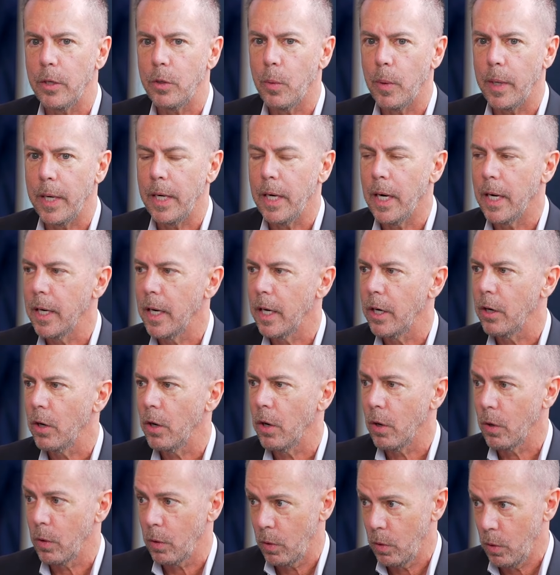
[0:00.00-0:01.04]

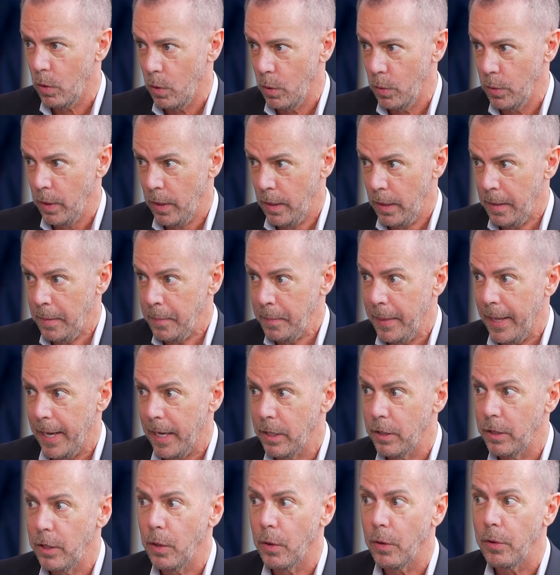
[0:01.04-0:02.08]
$2,900 gold
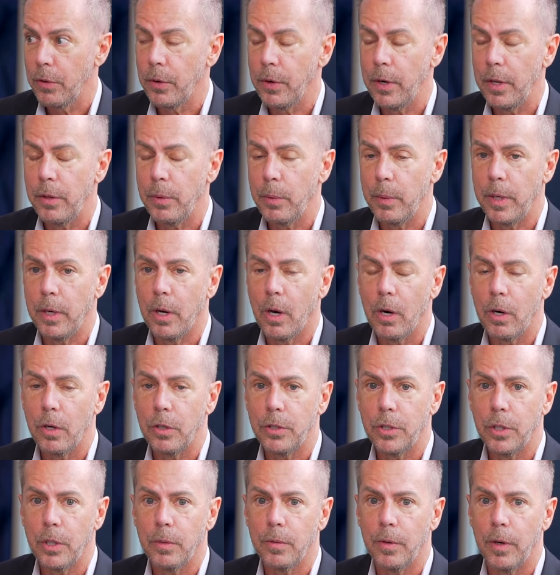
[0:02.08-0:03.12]
and, $33
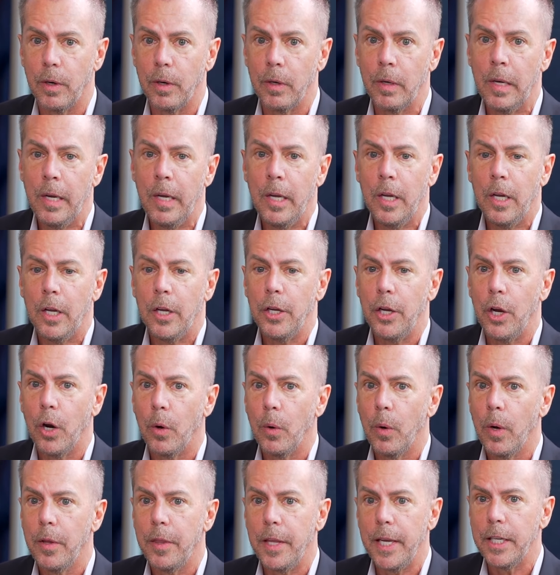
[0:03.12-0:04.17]
silver,
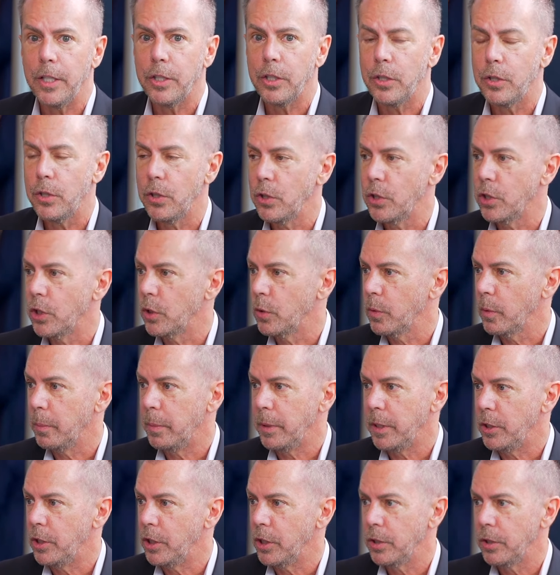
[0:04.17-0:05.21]
the institutions would
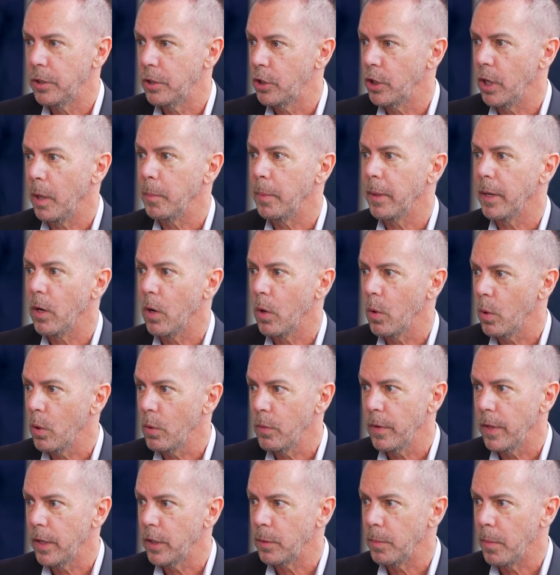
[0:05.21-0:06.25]
be just jumping all
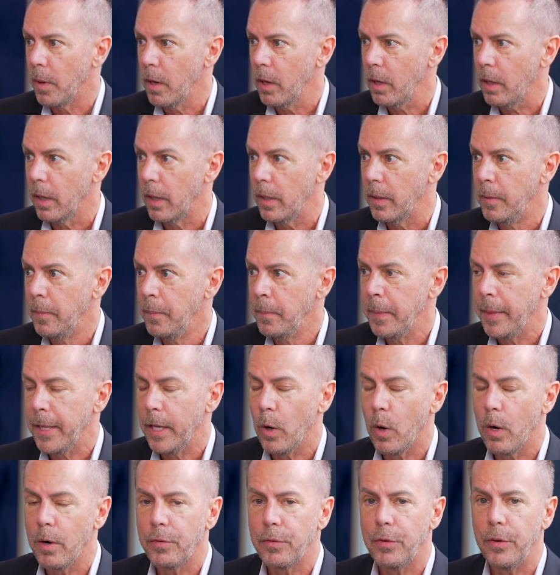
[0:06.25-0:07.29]
over this market.
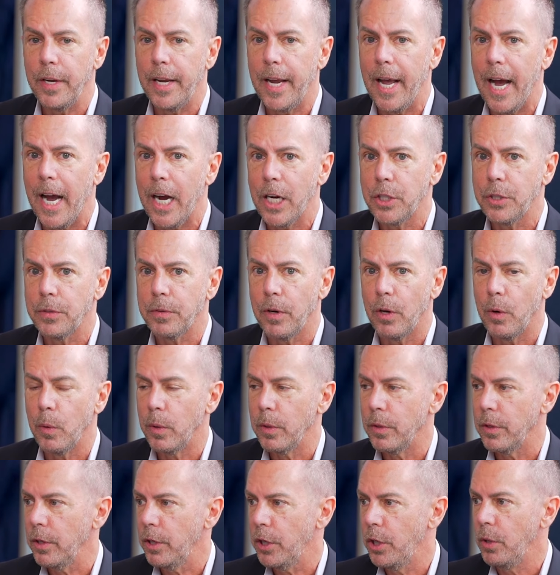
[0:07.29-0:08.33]
Our free cash flow
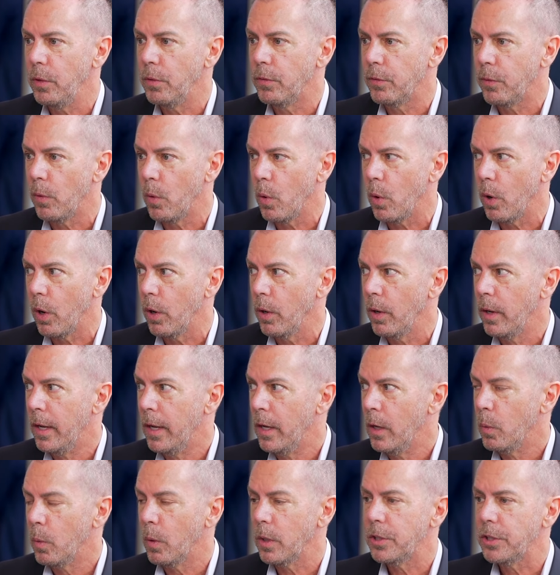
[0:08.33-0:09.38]
in
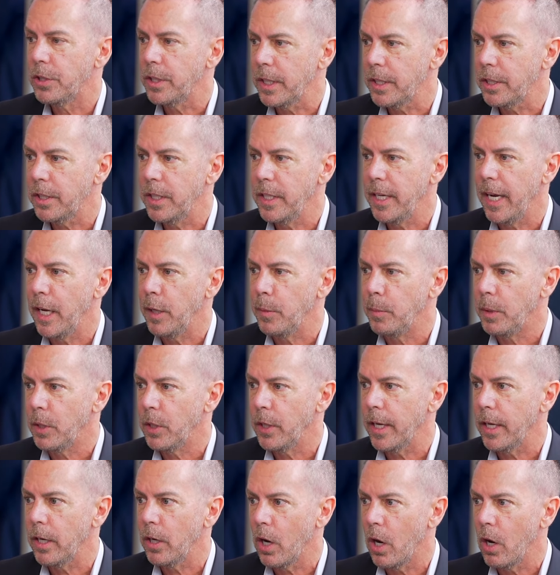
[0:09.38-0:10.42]
Q4 was $68
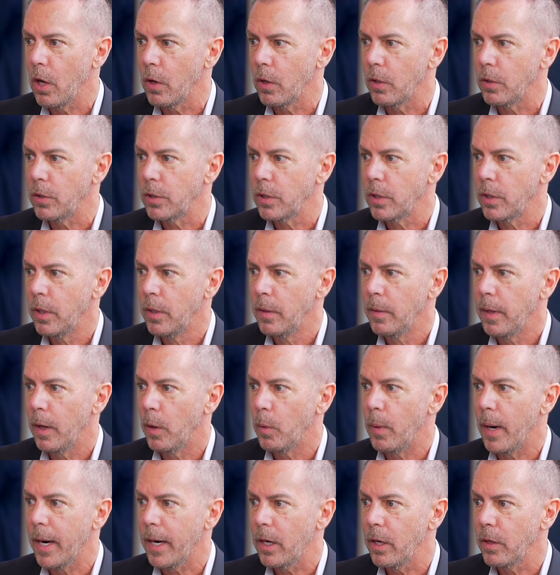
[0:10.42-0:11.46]
million,
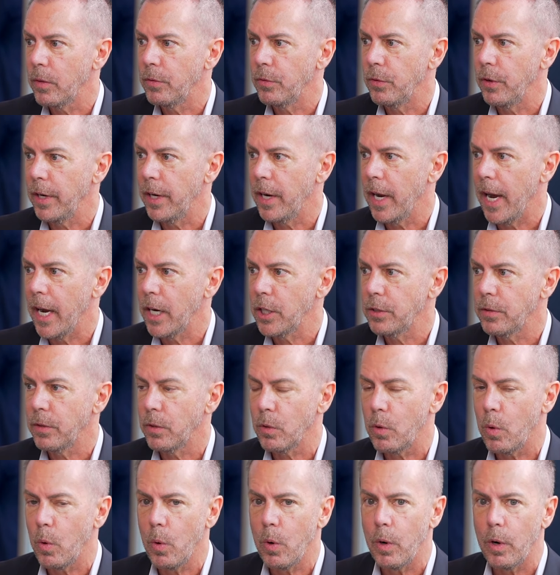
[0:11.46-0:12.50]
a record free cash
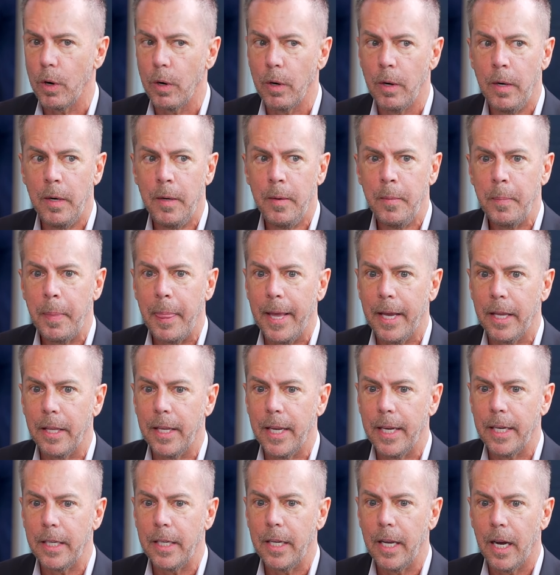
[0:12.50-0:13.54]
flow quarter.
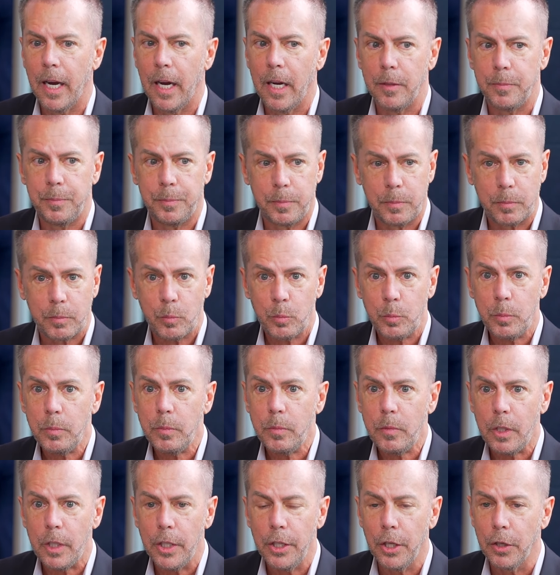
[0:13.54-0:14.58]
And
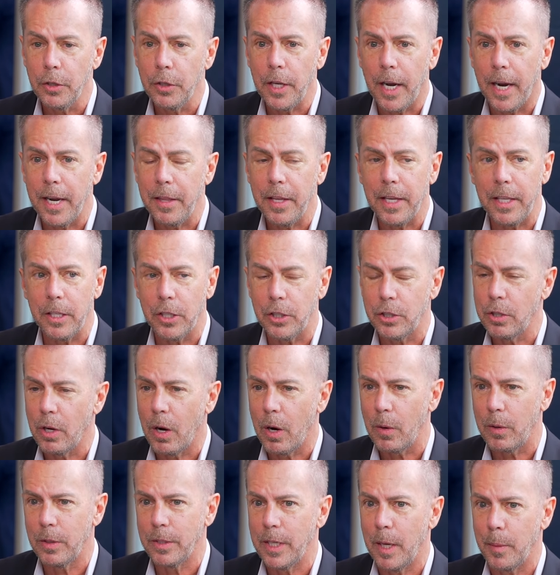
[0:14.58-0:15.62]
I think the
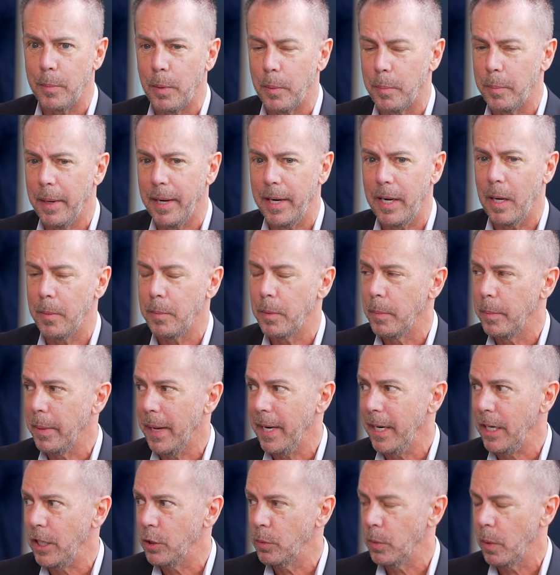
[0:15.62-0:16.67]
stock was up a couple
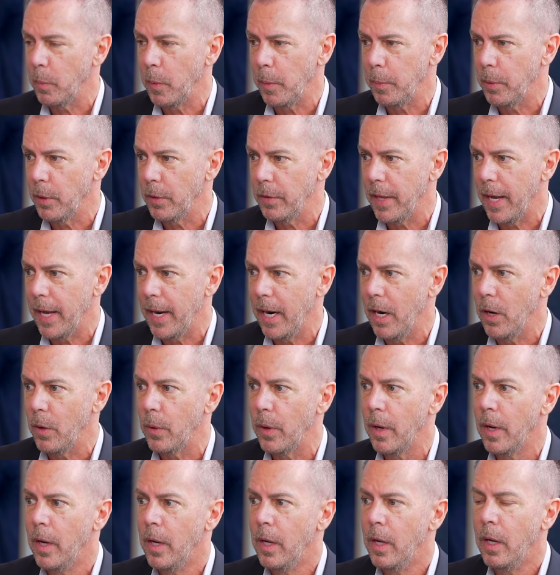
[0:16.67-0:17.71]
pennies when we put that
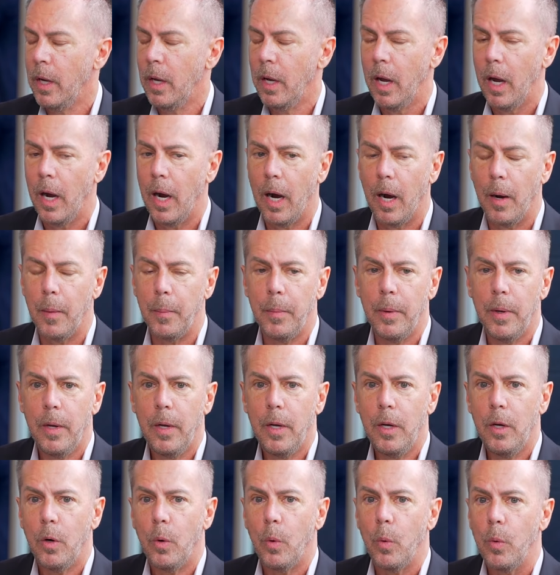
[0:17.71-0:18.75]
out.
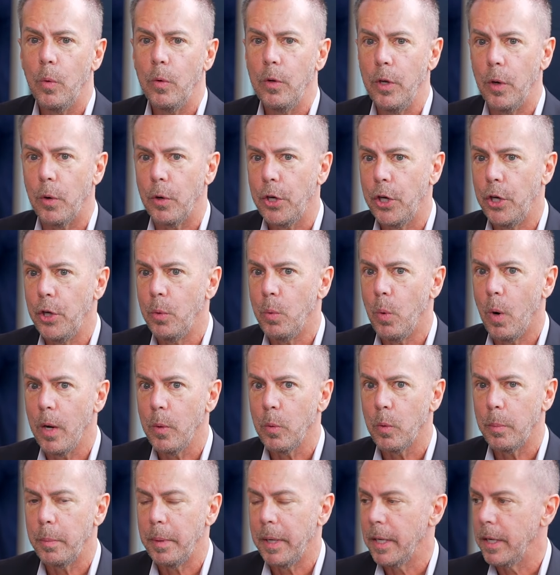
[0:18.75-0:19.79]

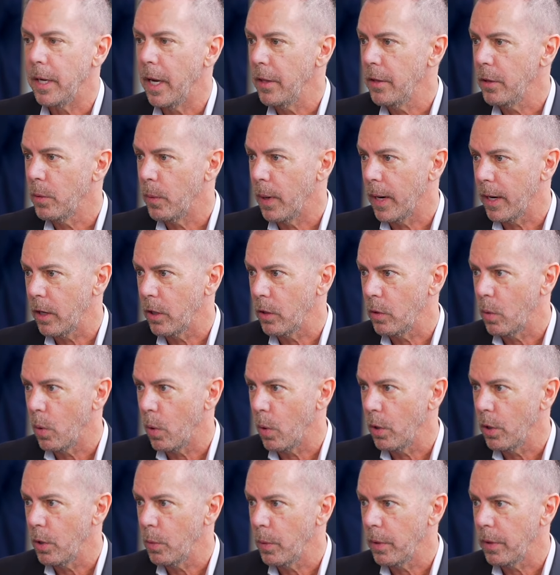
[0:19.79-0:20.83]
Q1 will be another record
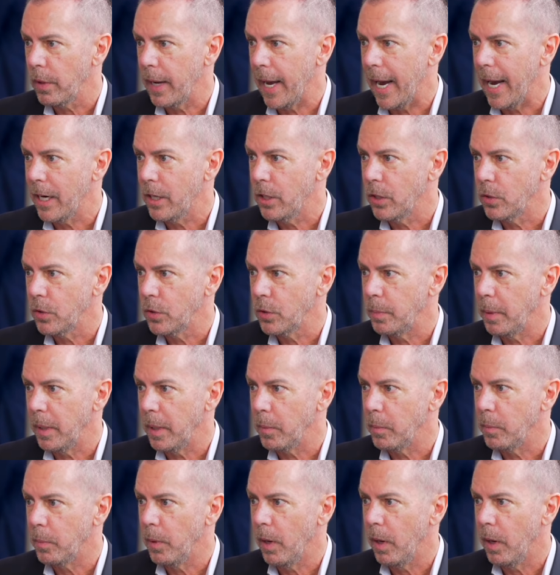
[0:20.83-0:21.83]
quarter with Gatos being